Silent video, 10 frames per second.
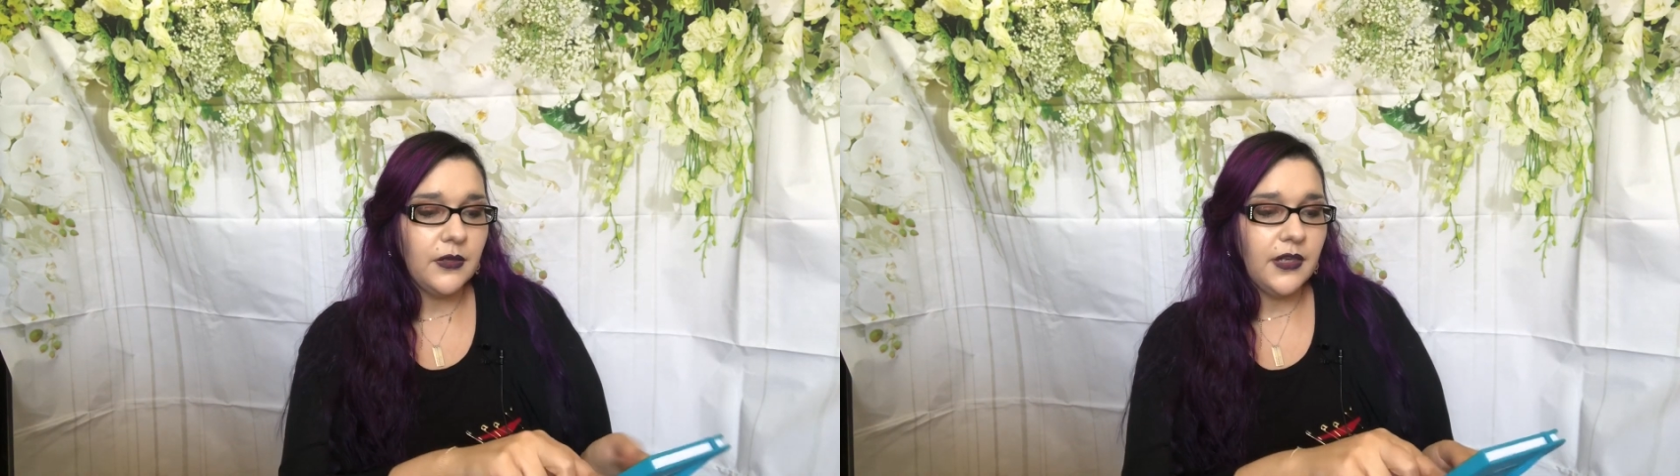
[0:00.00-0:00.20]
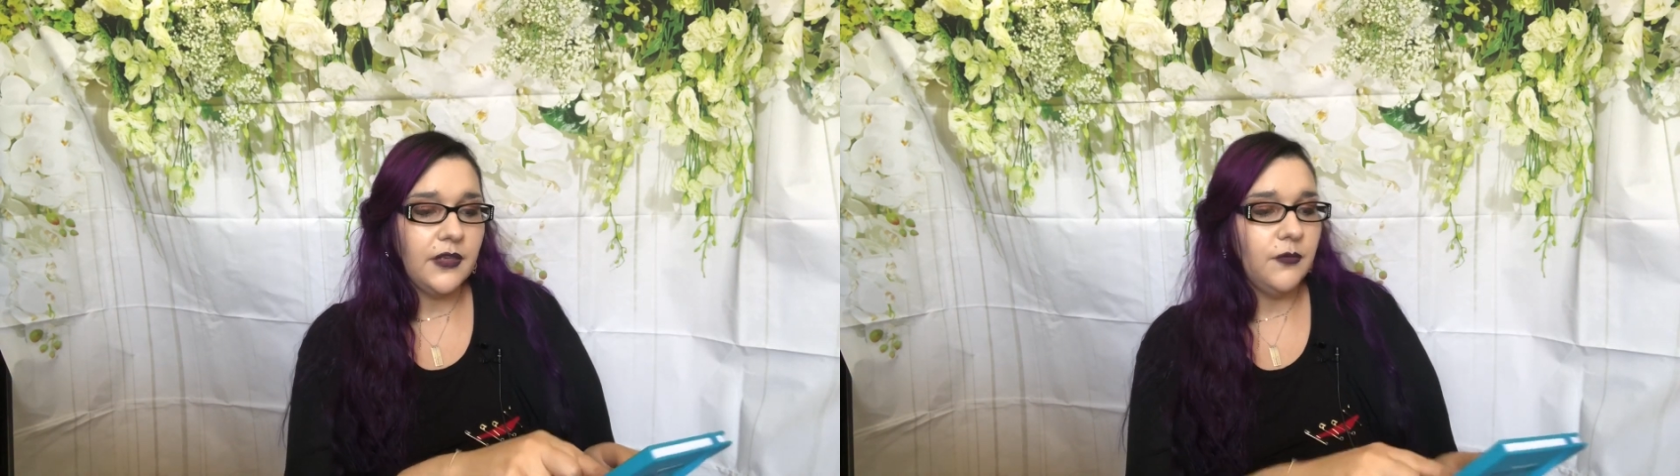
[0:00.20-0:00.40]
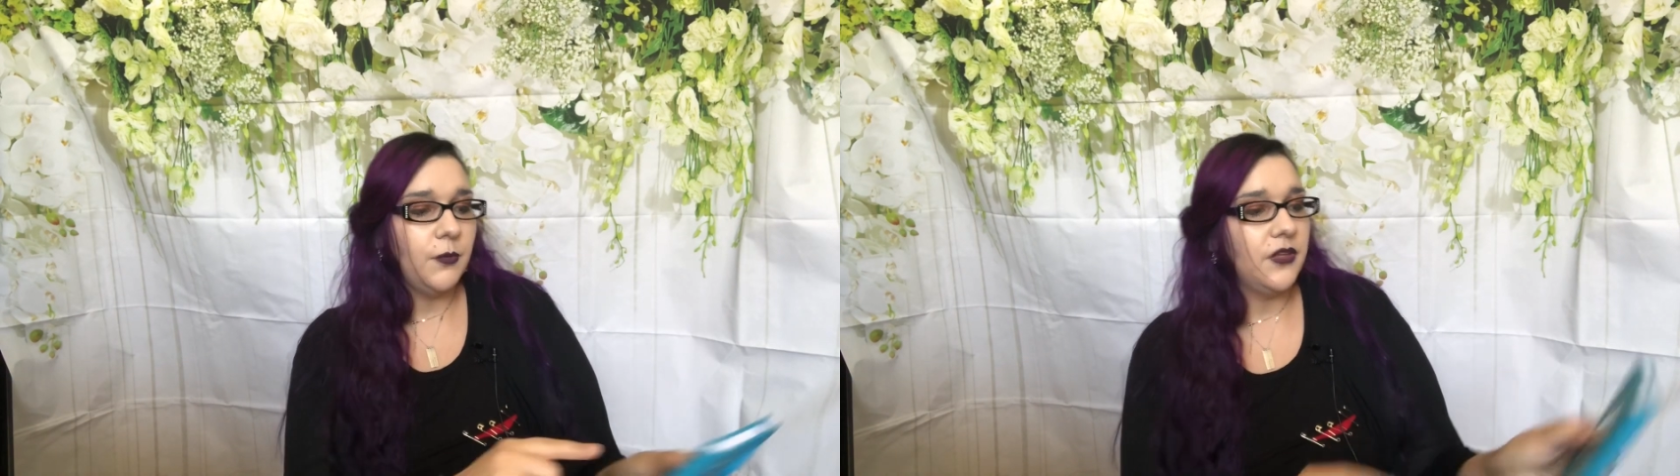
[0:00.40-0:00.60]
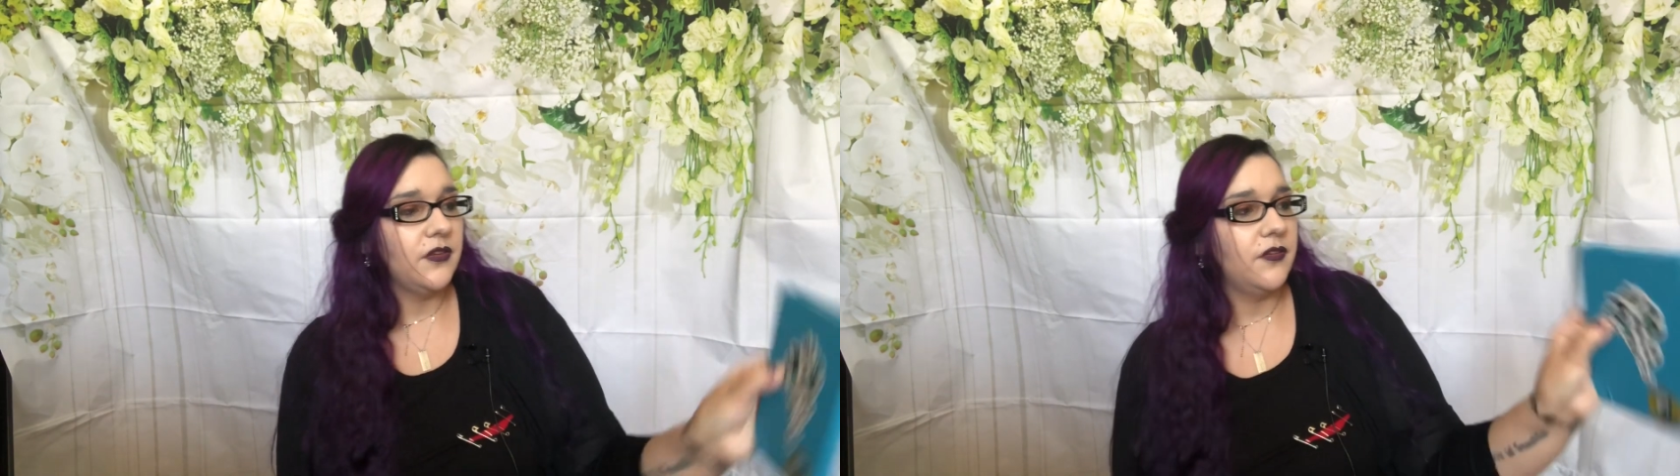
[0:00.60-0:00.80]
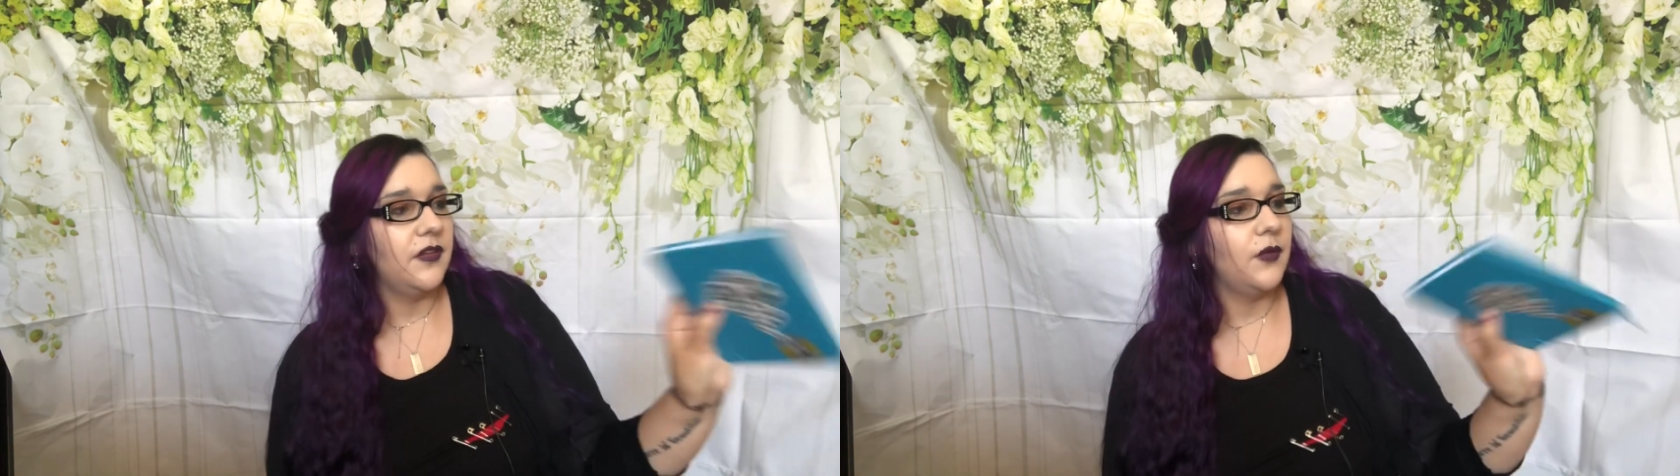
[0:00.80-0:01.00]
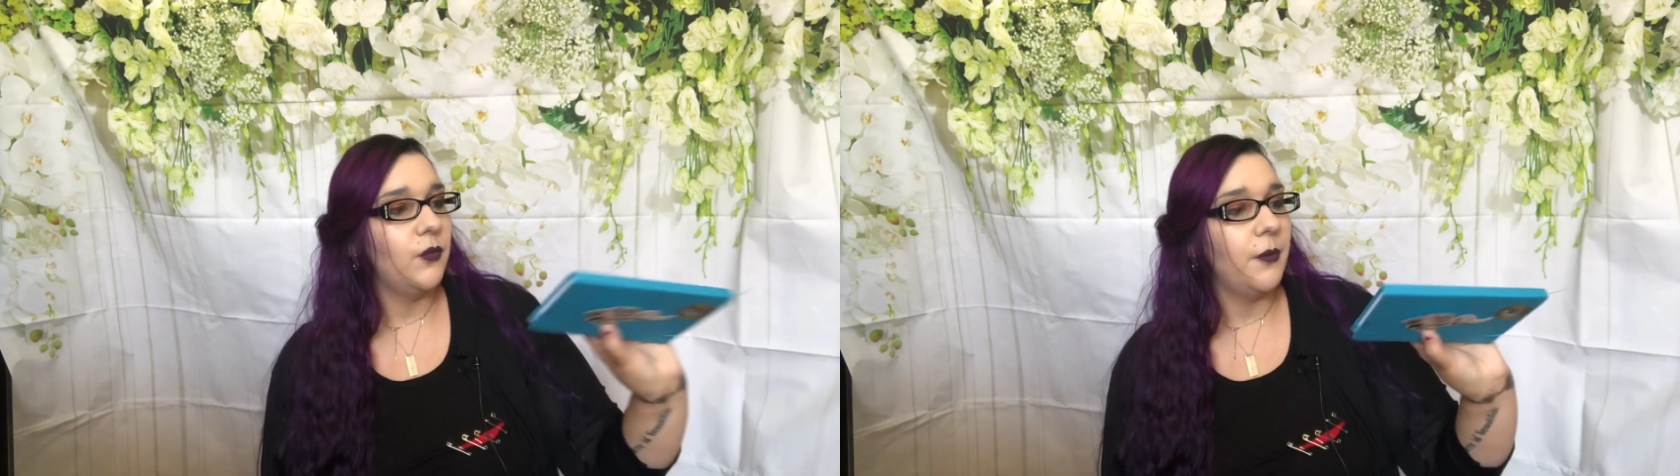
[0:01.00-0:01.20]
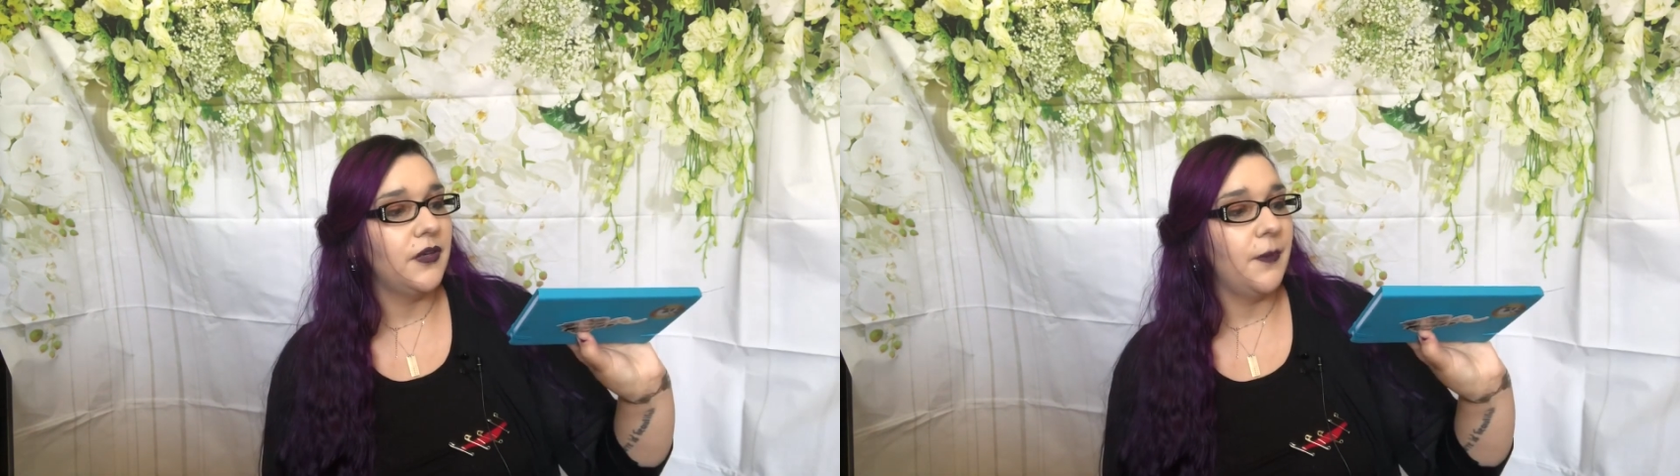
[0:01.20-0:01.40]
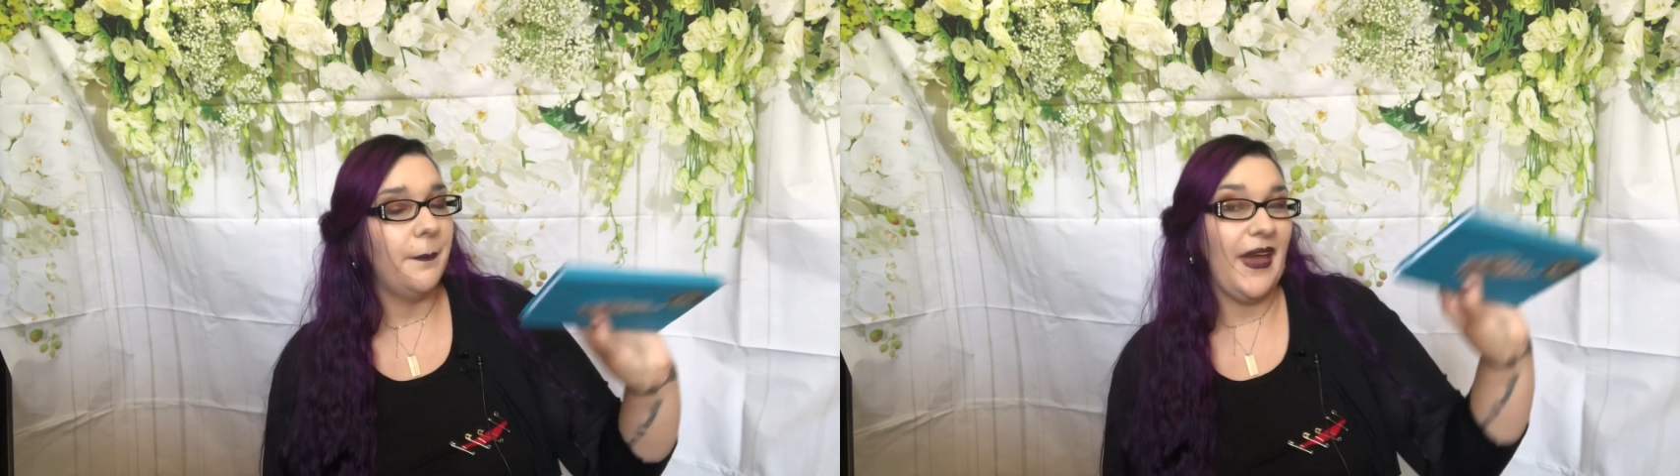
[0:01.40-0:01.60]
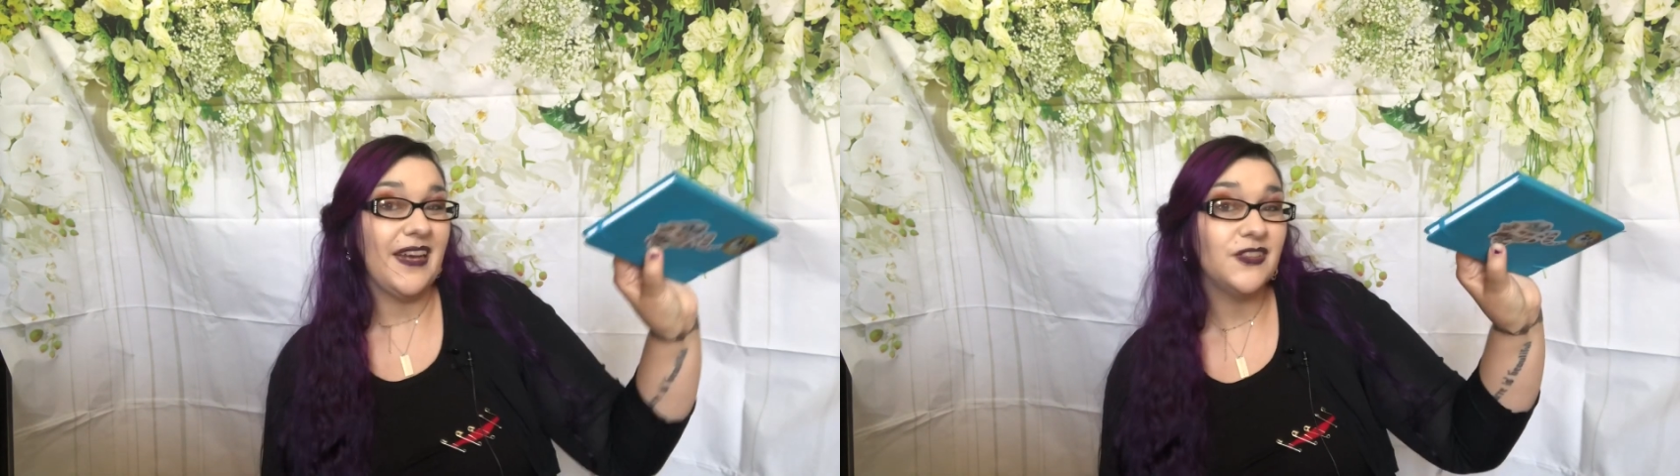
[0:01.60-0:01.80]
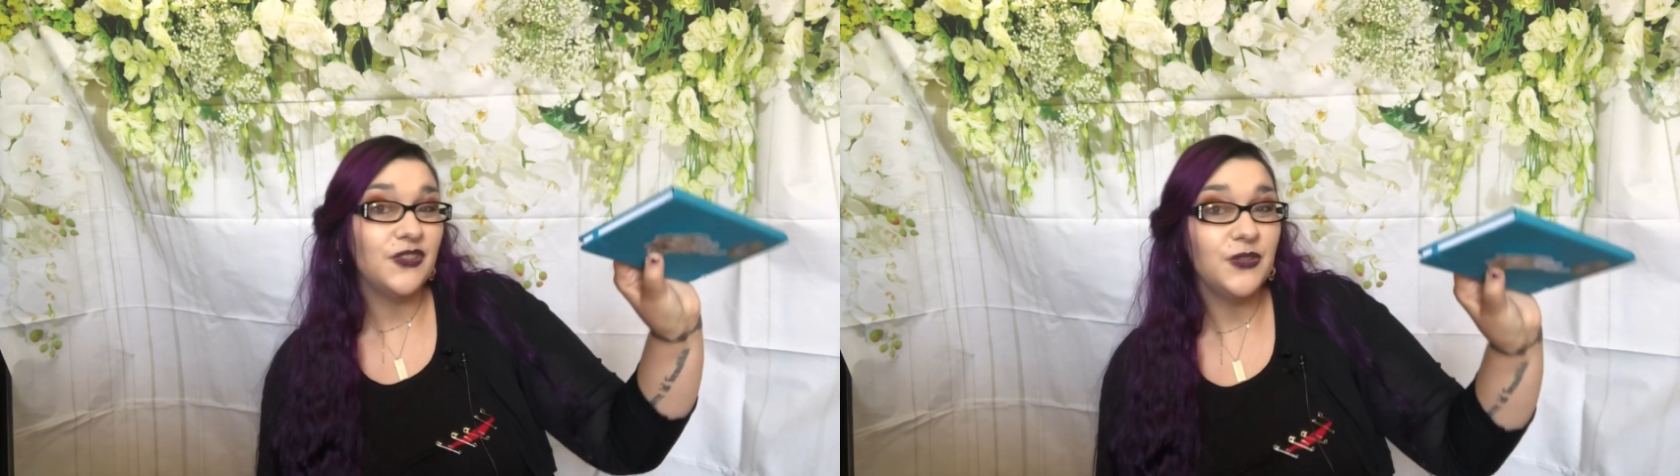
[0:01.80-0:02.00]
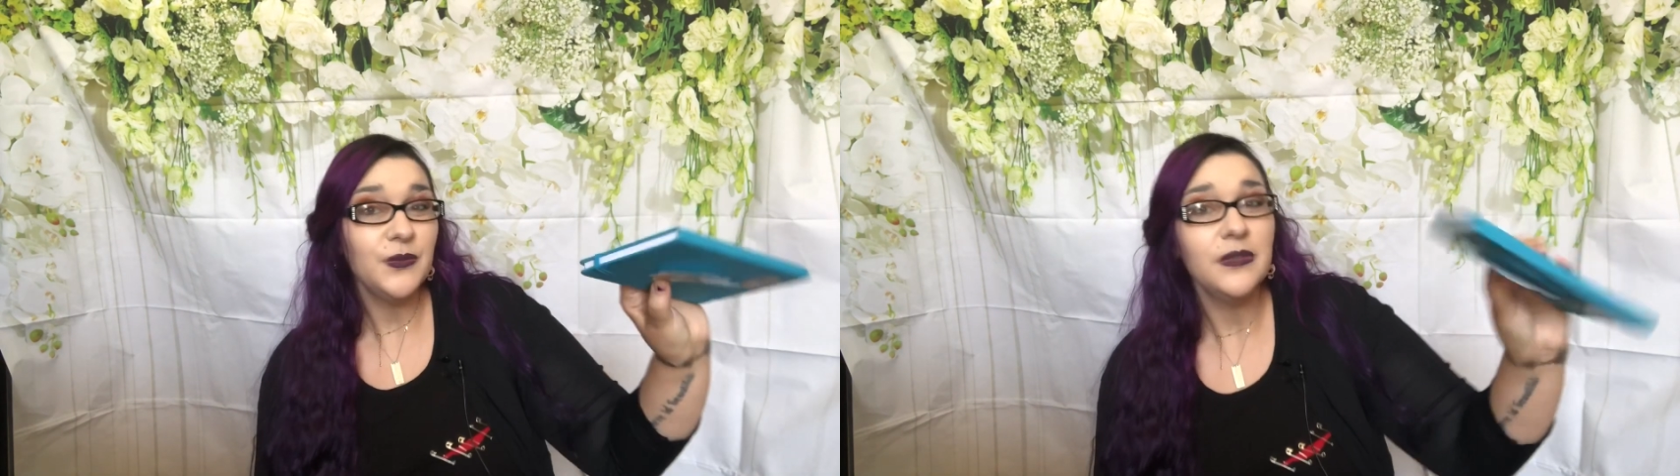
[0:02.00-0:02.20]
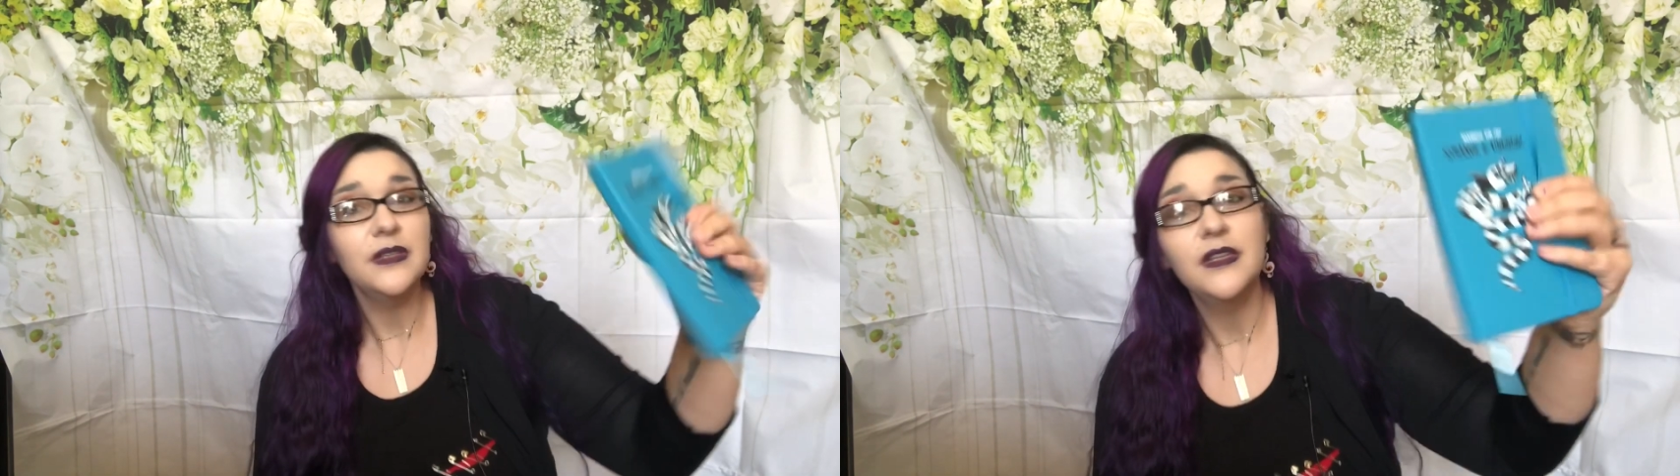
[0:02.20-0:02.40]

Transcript: at least putting the sandworm on the back too,